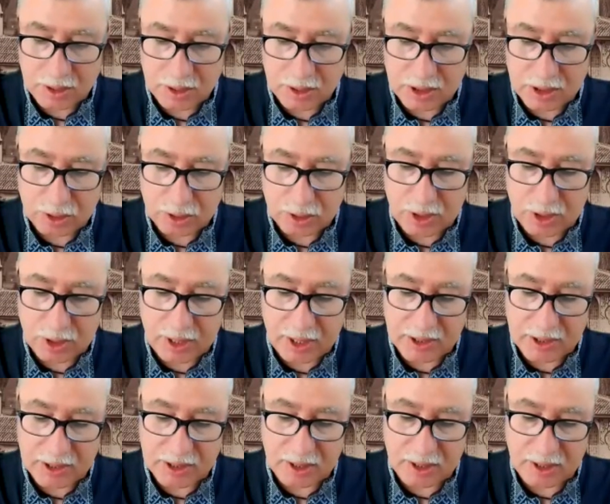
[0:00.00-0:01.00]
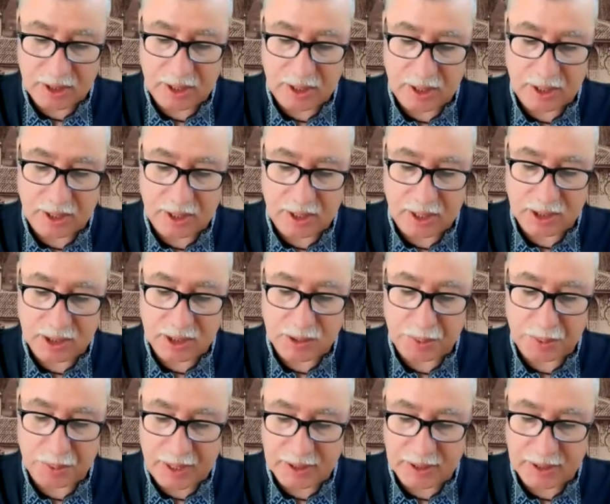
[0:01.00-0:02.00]
This story
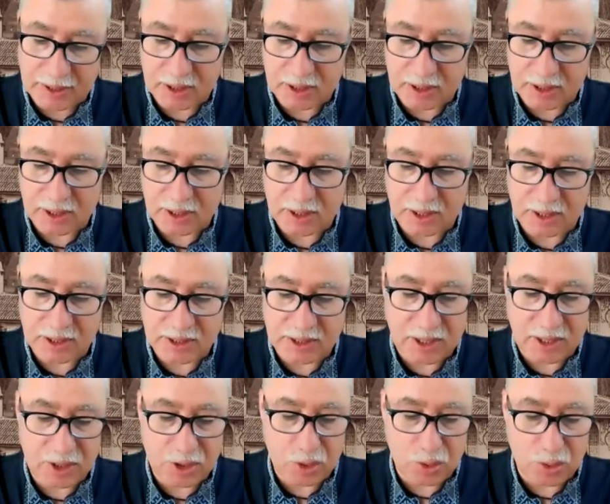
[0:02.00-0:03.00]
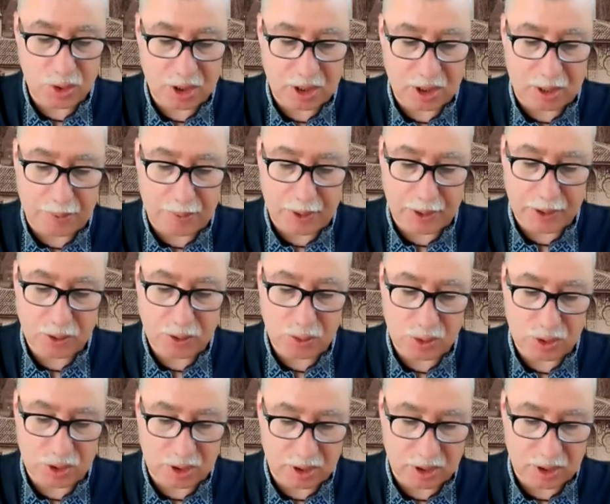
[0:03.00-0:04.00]
explains the unique
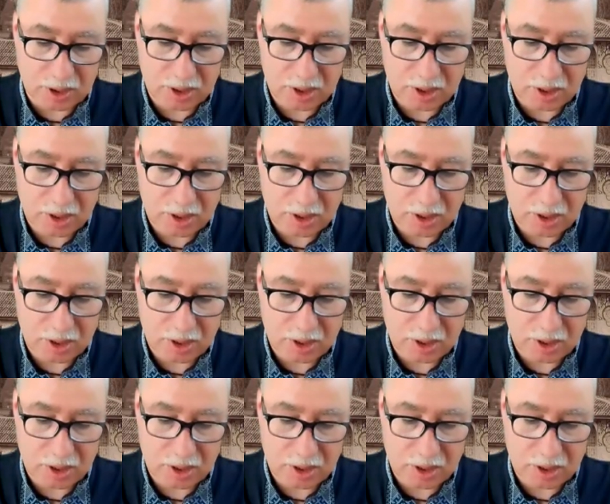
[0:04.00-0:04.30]
opportunity